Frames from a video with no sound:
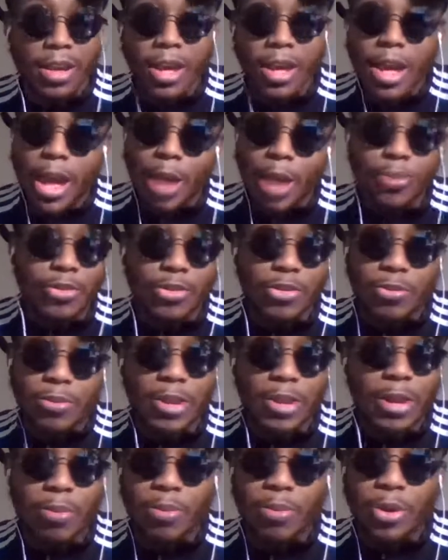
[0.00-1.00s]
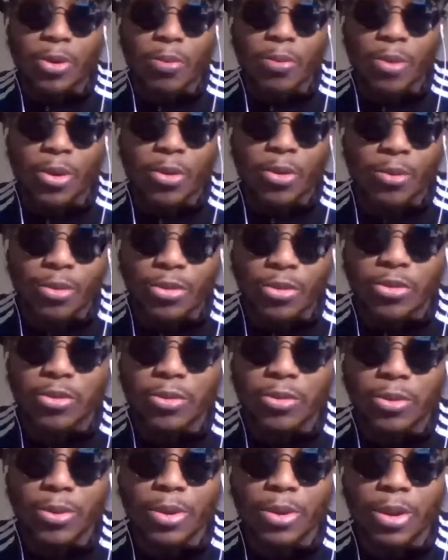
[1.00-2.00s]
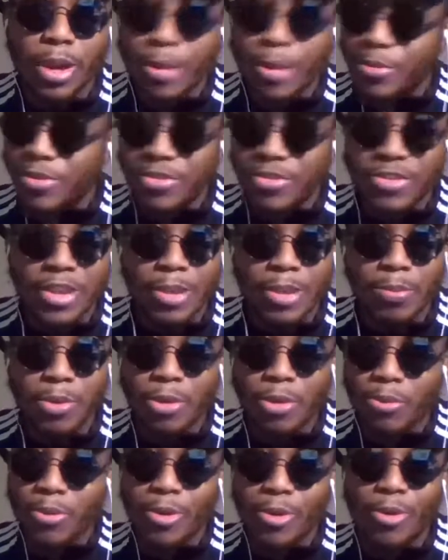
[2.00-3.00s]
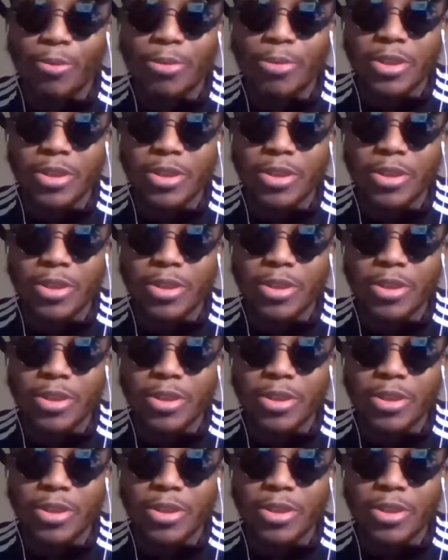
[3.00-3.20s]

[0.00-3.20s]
I'm just keeping it real with you. I'm just keeping it real.